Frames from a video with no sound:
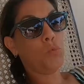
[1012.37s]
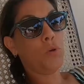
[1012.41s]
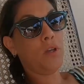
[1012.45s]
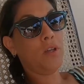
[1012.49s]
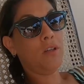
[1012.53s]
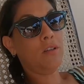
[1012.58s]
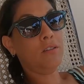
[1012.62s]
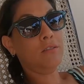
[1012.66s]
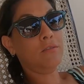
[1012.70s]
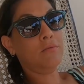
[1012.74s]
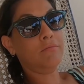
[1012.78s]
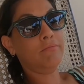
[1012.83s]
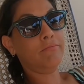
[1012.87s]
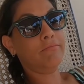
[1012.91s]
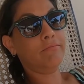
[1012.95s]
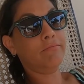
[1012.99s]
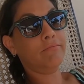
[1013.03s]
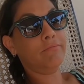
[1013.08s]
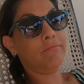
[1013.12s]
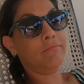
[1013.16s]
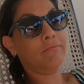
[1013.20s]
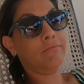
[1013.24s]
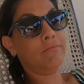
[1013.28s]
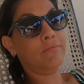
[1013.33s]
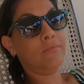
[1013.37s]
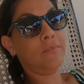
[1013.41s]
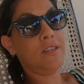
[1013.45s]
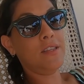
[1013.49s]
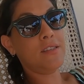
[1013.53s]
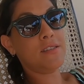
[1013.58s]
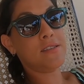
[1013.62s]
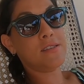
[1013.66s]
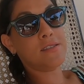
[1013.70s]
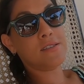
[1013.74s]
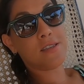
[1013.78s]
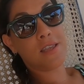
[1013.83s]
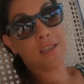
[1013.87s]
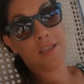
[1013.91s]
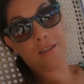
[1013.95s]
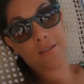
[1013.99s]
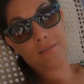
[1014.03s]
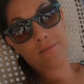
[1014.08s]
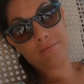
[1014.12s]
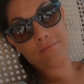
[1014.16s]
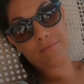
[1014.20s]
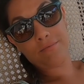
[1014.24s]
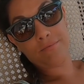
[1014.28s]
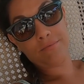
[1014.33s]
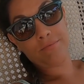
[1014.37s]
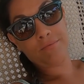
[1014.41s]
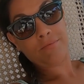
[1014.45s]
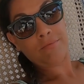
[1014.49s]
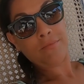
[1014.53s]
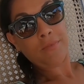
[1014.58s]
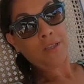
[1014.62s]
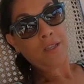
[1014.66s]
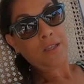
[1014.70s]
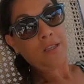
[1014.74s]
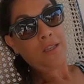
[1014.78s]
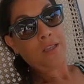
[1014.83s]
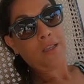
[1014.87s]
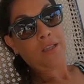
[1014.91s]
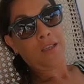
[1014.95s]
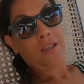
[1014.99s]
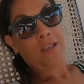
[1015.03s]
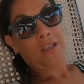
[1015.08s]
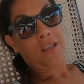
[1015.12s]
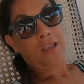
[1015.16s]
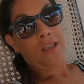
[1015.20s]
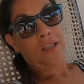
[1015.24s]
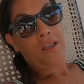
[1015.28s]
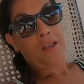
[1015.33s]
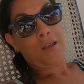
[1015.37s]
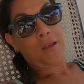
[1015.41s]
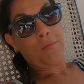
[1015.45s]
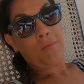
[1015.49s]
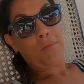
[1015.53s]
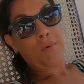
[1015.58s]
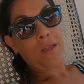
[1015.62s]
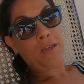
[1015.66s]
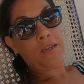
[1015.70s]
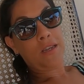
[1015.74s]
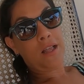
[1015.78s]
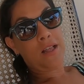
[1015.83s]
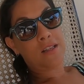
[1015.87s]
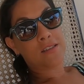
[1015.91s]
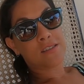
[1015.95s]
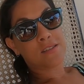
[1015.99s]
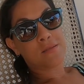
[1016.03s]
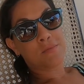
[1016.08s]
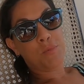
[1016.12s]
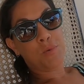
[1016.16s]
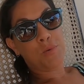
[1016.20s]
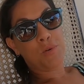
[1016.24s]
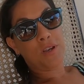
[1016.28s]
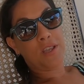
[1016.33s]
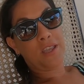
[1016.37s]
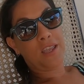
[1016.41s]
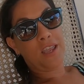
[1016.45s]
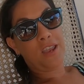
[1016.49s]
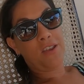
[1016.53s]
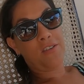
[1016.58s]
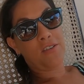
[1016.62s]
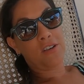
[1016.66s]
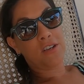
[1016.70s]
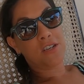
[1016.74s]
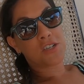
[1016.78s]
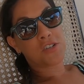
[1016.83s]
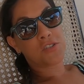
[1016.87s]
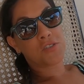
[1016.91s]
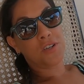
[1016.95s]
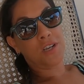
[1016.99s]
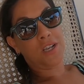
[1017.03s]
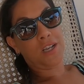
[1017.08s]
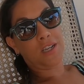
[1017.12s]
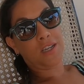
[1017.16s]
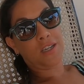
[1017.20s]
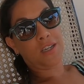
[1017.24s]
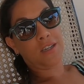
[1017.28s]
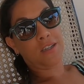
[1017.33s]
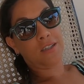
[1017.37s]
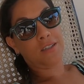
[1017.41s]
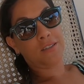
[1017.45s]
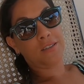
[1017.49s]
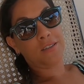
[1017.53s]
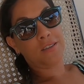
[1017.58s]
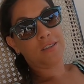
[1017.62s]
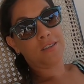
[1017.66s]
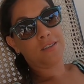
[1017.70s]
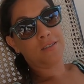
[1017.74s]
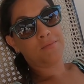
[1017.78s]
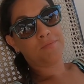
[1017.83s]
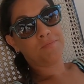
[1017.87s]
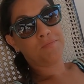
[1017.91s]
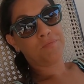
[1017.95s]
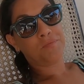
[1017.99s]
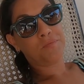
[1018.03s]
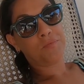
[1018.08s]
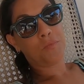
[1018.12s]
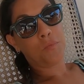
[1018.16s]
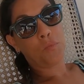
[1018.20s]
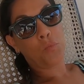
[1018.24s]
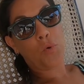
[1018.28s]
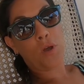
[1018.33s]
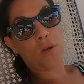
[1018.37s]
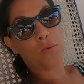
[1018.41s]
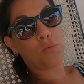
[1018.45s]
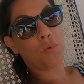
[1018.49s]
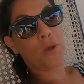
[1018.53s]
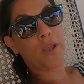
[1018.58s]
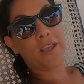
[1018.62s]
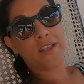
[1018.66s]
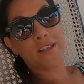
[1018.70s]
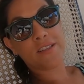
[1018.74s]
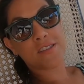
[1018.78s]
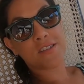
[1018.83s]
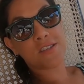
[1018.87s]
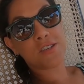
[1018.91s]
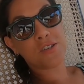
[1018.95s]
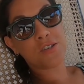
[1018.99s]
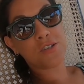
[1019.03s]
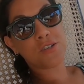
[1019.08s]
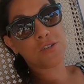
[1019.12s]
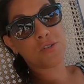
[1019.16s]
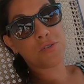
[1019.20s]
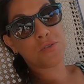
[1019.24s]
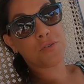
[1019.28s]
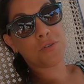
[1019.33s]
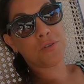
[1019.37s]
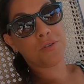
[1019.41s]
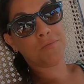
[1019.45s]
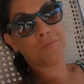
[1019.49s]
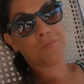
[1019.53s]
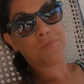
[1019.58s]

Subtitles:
Well, this is it. My last morning here in Sri Lanka. 1 week is too short.